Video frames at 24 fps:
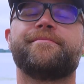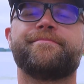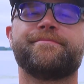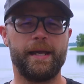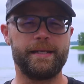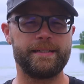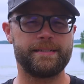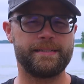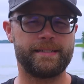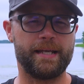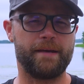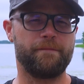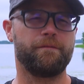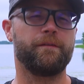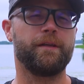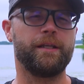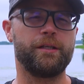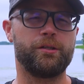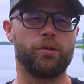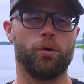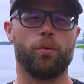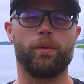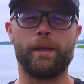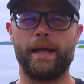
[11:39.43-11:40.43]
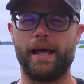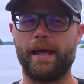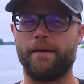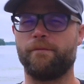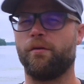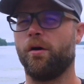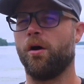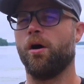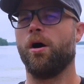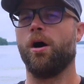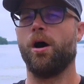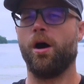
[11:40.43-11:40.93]
I definitely don't
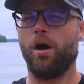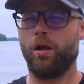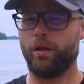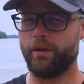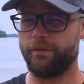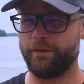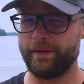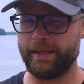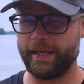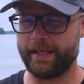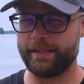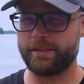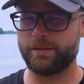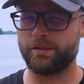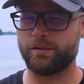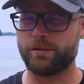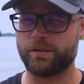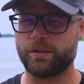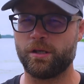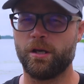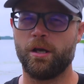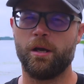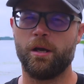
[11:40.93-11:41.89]
have all of the answers,